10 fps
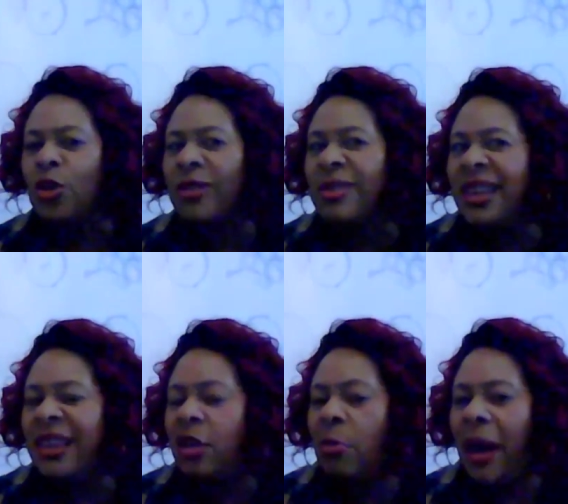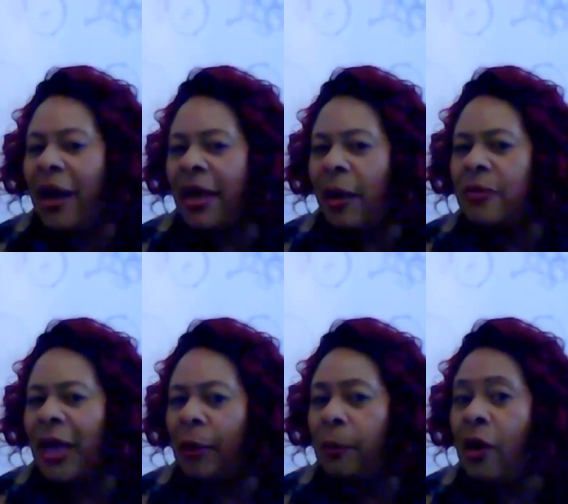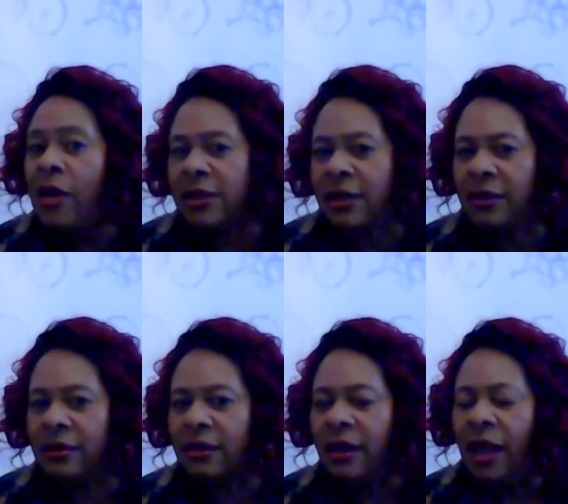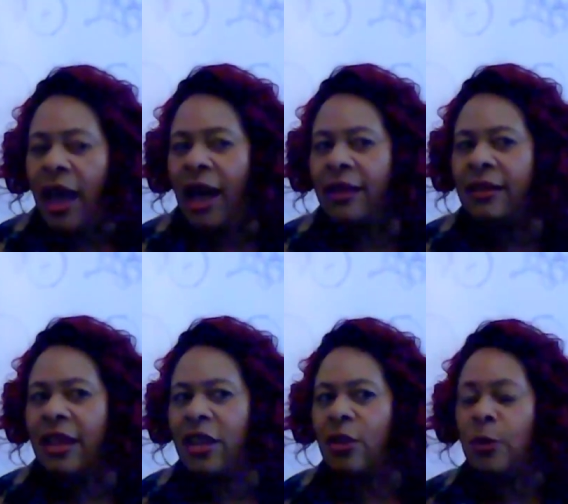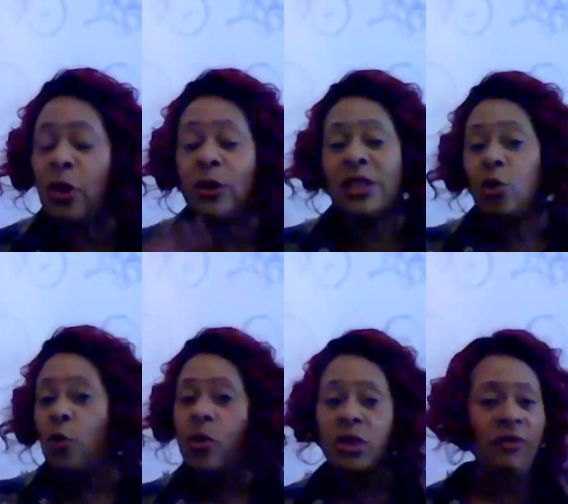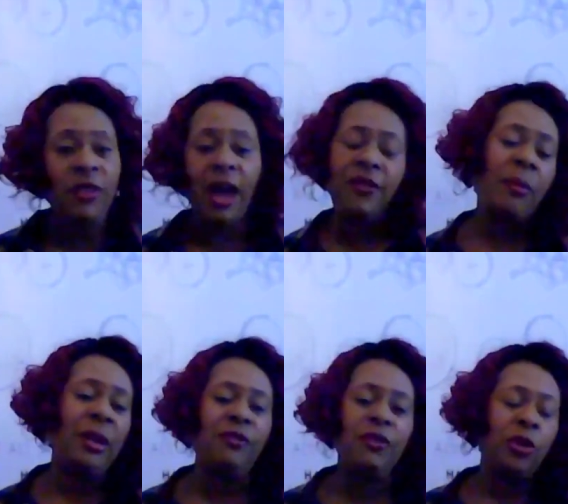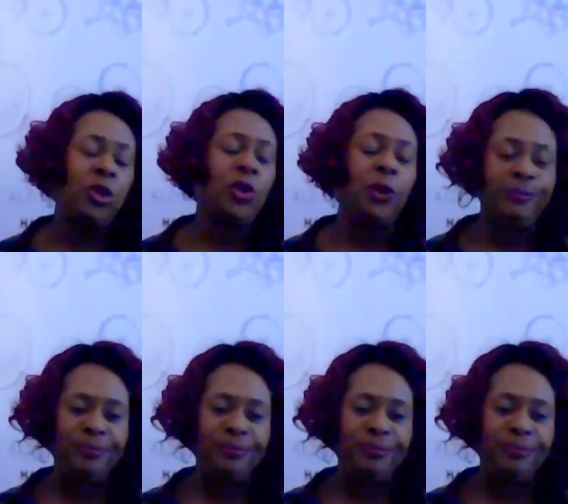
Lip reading: think about that person, and because it's all walks of life coming in through your door.